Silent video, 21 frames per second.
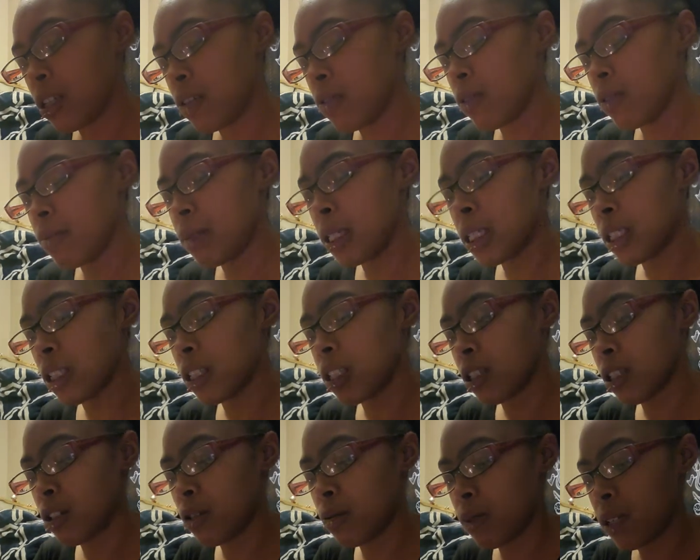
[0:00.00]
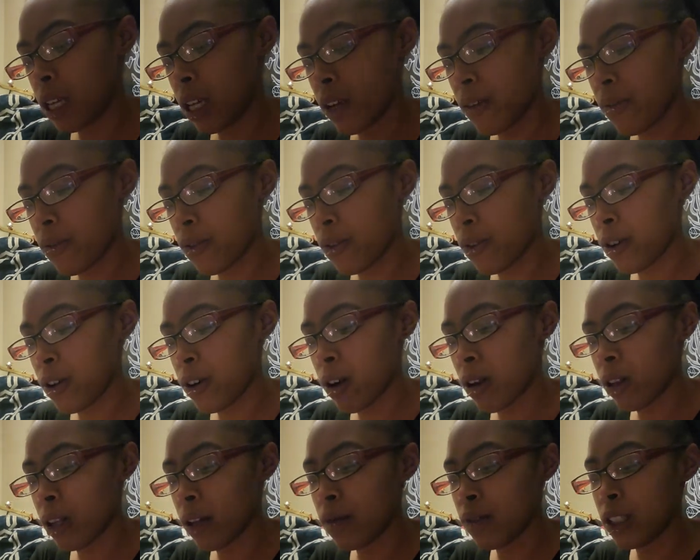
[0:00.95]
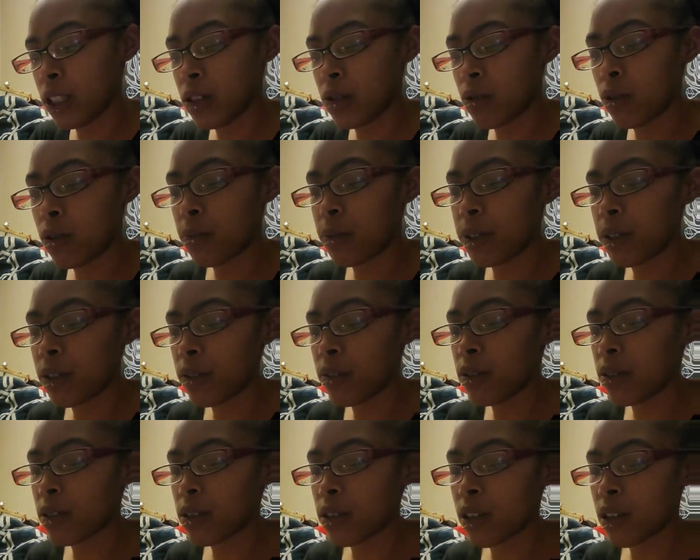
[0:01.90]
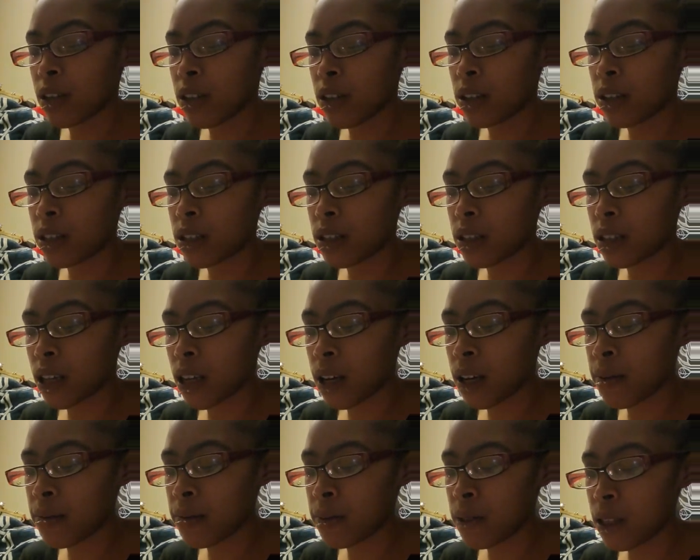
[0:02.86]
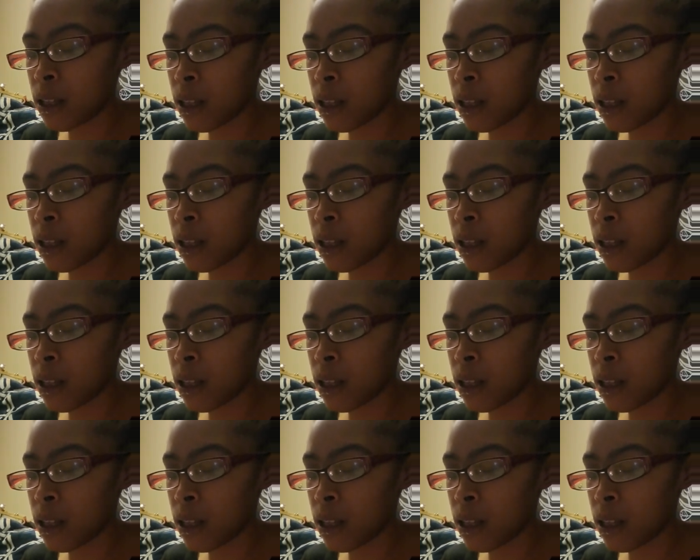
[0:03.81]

What messages do we have for our lovely Scorpios at this time?